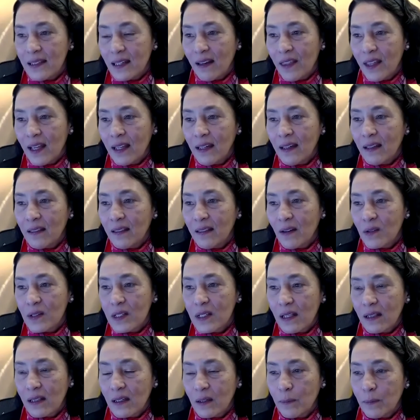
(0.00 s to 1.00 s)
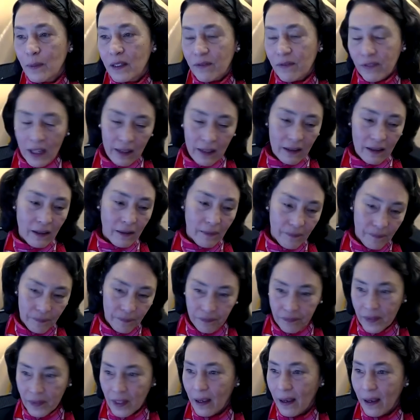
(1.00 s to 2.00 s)
then there was a little bit of luck.
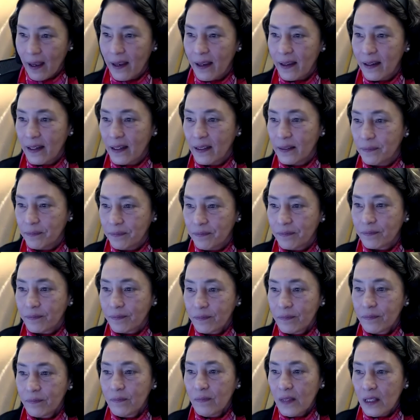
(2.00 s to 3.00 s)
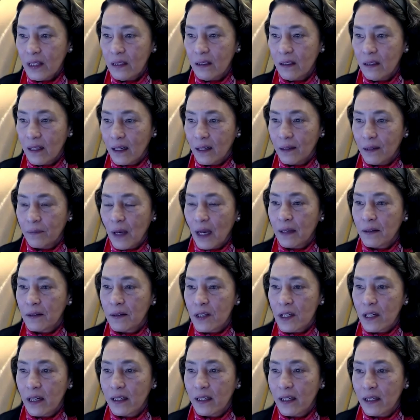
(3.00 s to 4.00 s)
I, um, I, I,
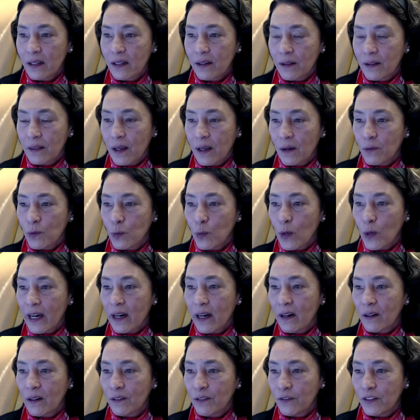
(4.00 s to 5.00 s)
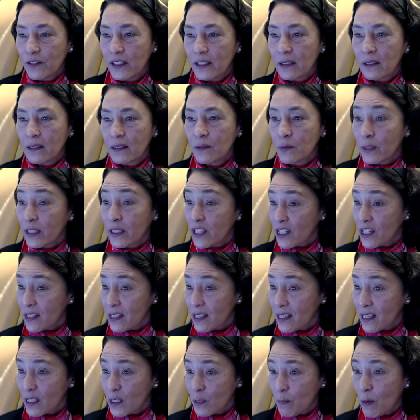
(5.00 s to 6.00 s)
studied a, a, rare field, which is
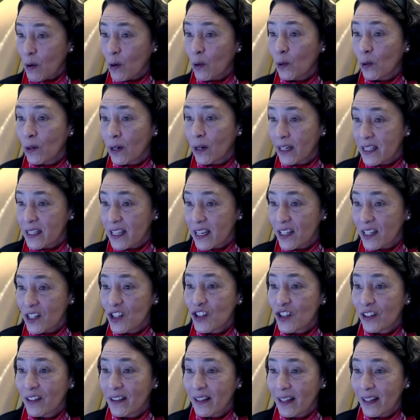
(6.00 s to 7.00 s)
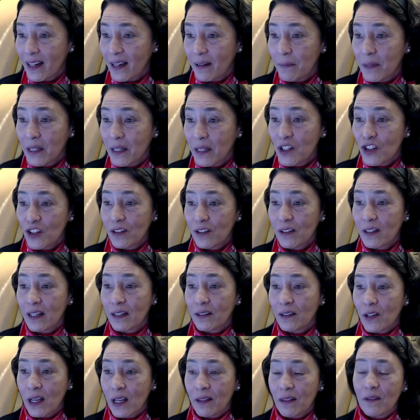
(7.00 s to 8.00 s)
this polarization that I mentioned at,
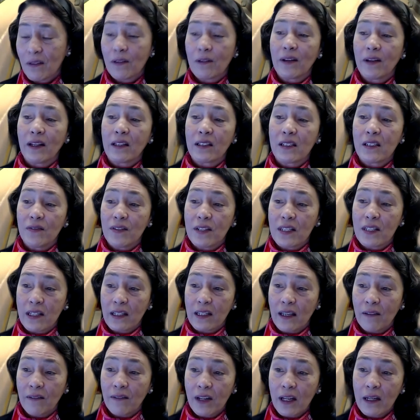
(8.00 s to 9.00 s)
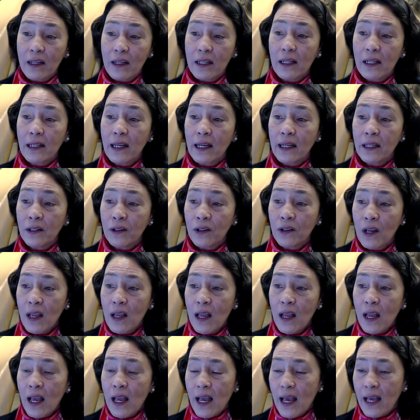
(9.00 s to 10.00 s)
at the relativistic heavy ion Collider.
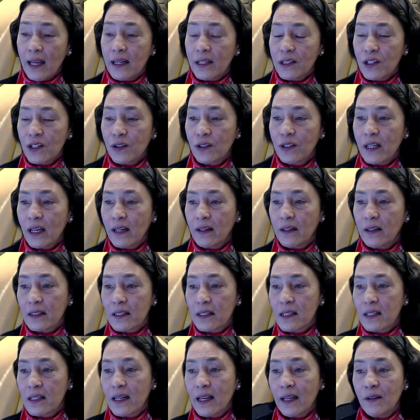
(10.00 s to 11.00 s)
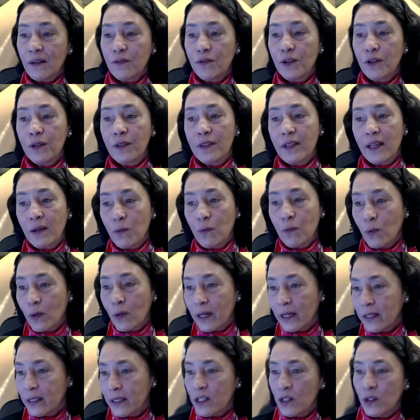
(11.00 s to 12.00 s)
And it turned out at Stanford, they
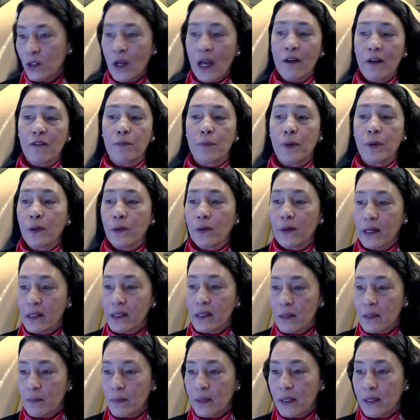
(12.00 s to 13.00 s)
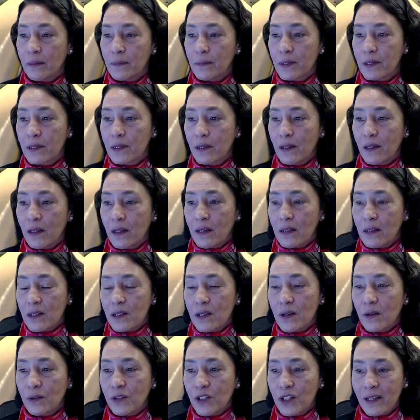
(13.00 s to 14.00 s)
wanted to have polarized beams.
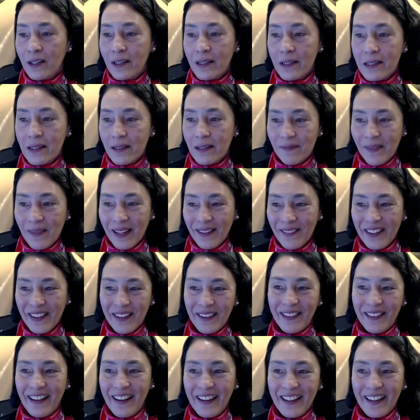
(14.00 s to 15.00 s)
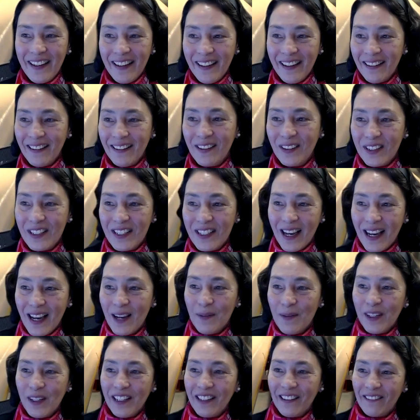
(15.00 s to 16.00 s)
So just maybe lucky, good
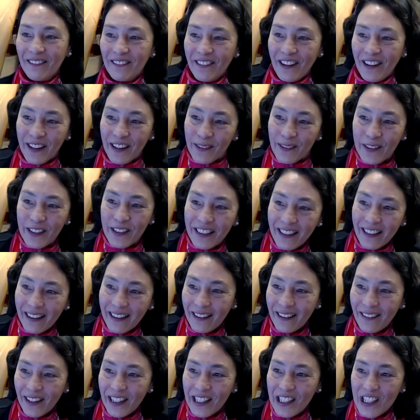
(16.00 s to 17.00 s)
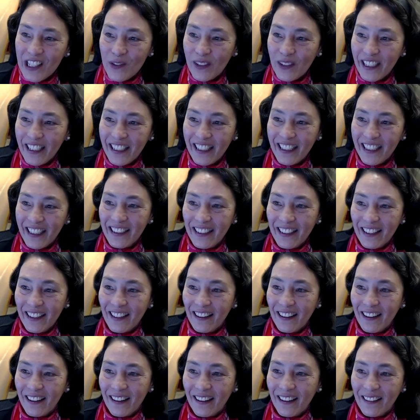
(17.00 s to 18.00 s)
timing, right when I graduated,
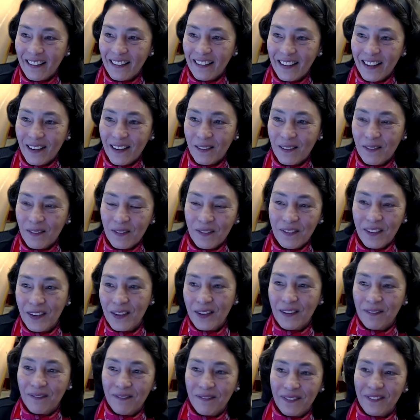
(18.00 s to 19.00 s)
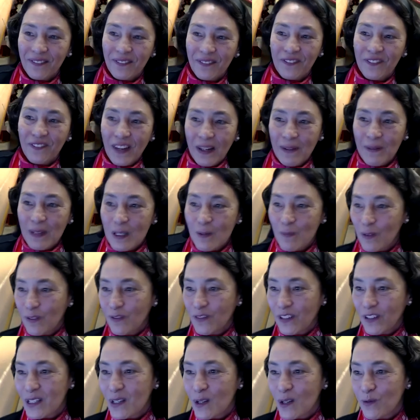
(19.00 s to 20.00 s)
uh, a very famous
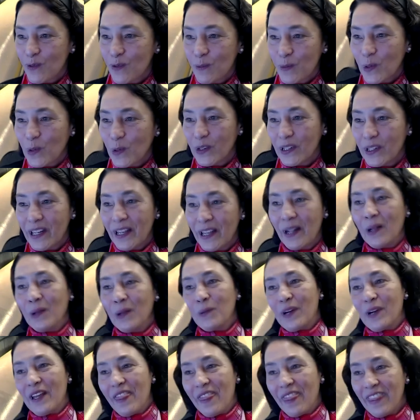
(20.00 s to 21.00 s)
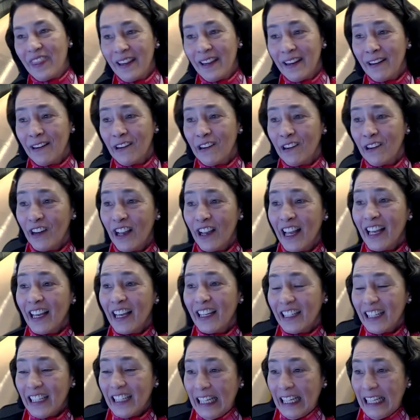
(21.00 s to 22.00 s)
professor from Cornell went there,
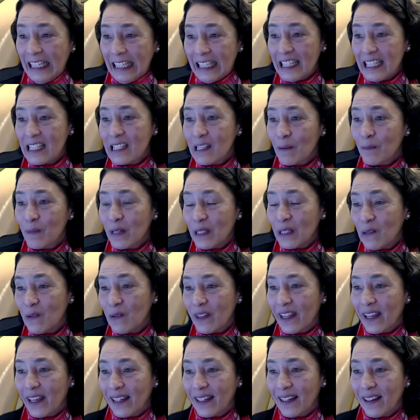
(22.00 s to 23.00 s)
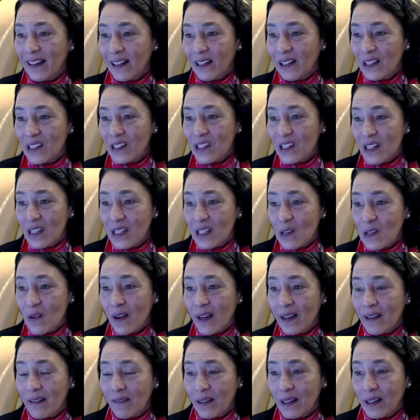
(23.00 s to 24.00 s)
needed somebody with that knowledge. And so
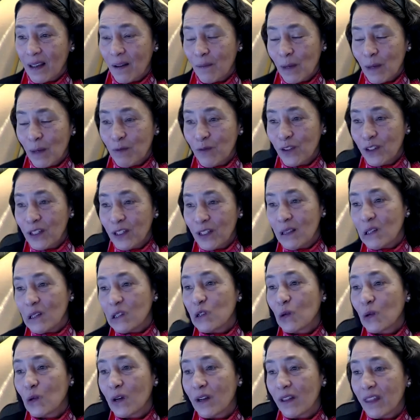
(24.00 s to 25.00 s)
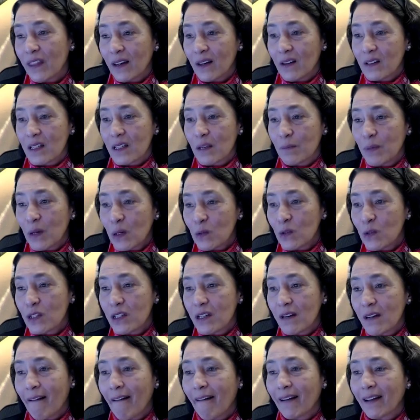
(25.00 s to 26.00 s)
I got my foot in the door there as a
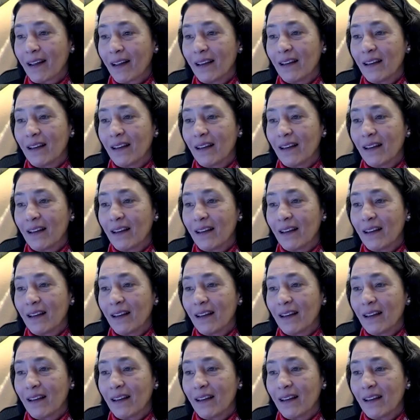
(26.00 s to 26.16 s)
postdoc,